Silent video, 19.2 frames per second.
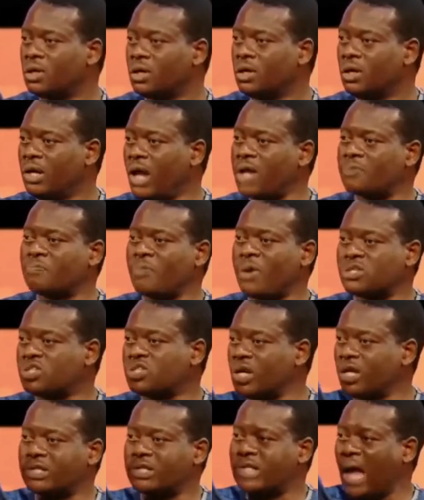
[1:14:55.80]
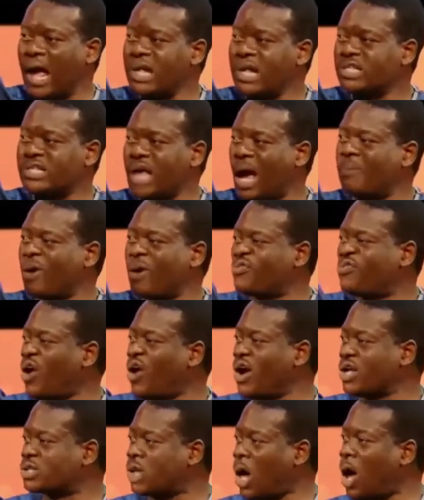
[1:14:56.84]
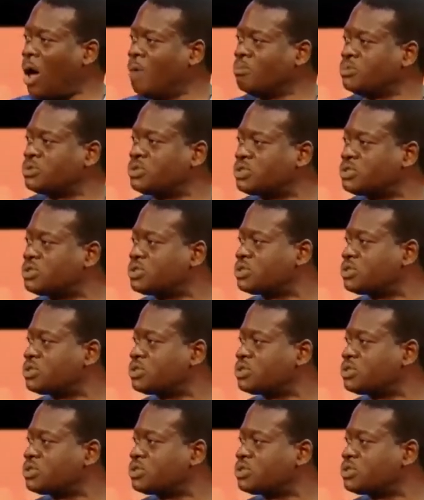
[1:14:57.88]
Let me see danger before it comes